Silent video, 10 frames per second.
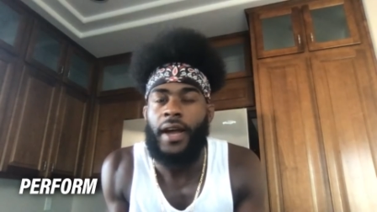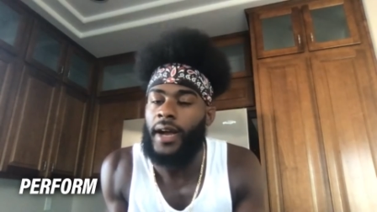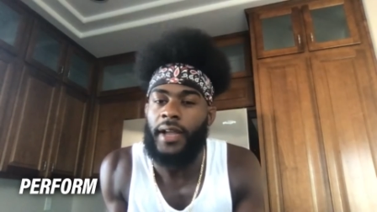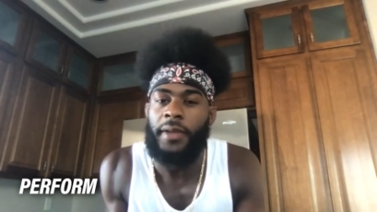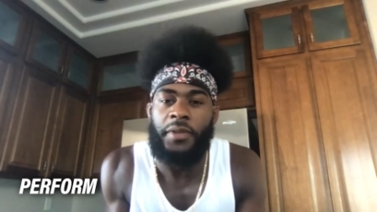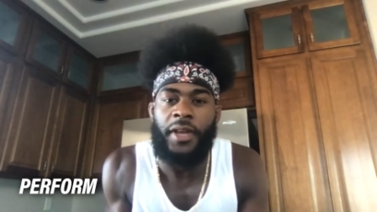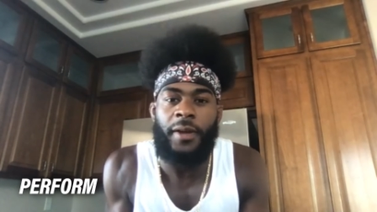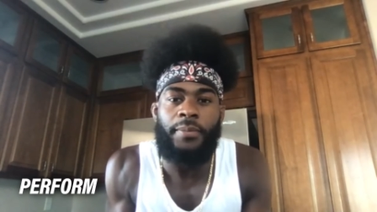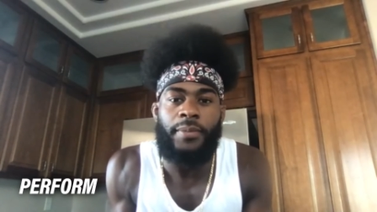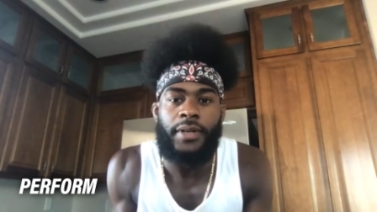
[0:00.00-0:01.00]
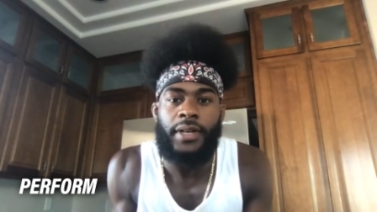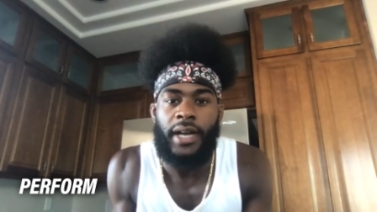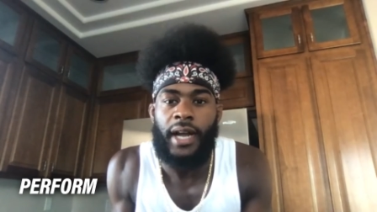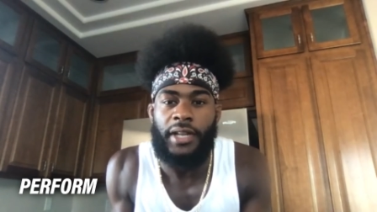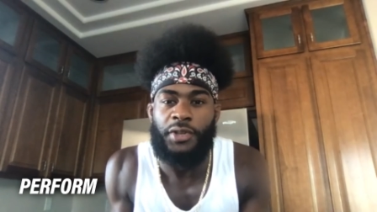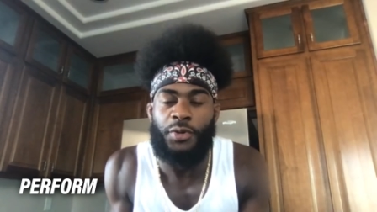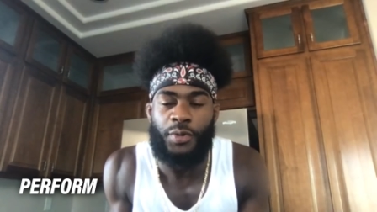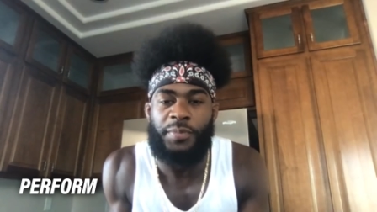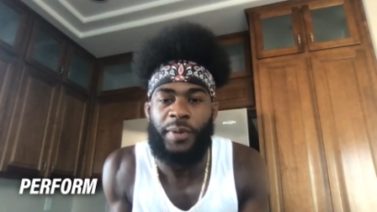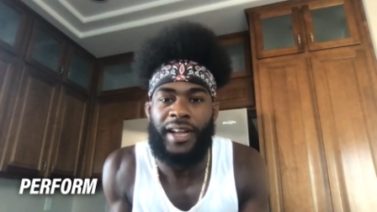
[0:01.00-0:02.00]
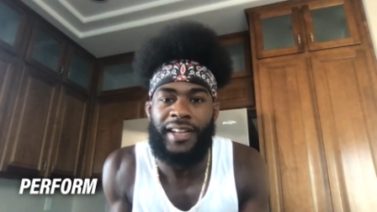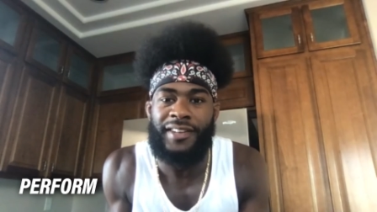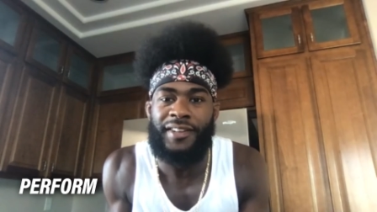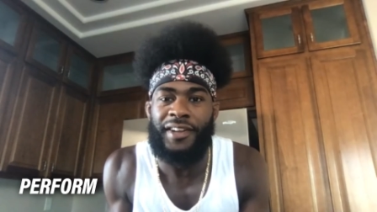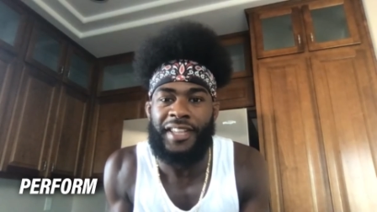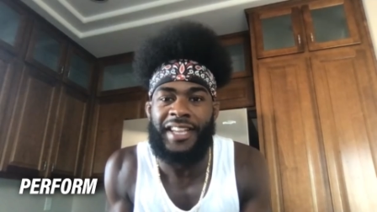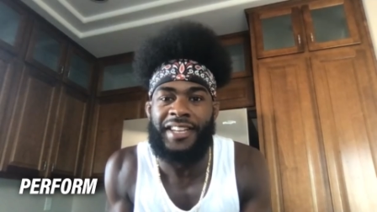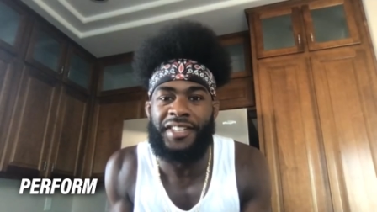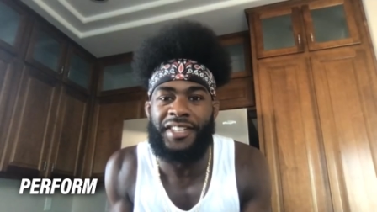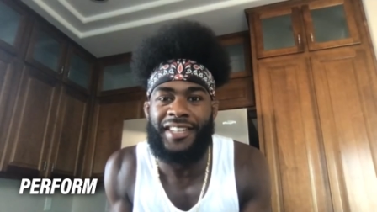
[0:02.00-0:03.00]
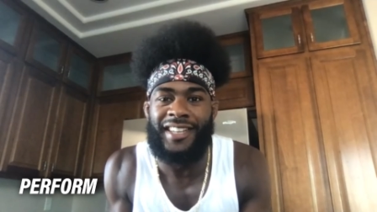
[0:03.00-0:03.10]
Hit me up. I do respond occasionally,